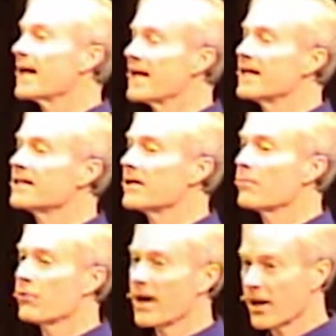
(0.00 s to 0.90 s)
his
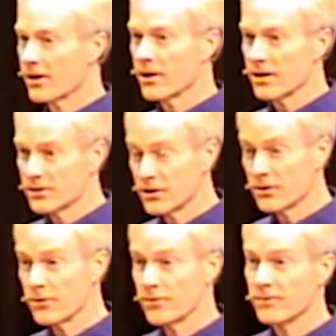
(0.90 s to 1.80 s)
prayer to
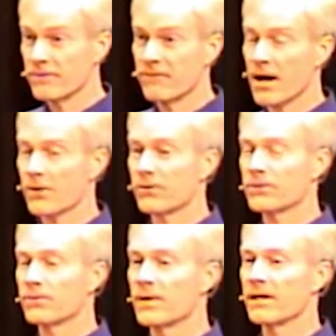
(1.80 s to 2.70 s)
do the
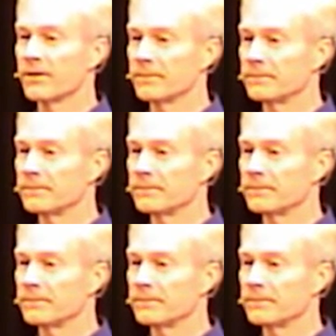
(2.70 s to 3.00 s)
Father's will.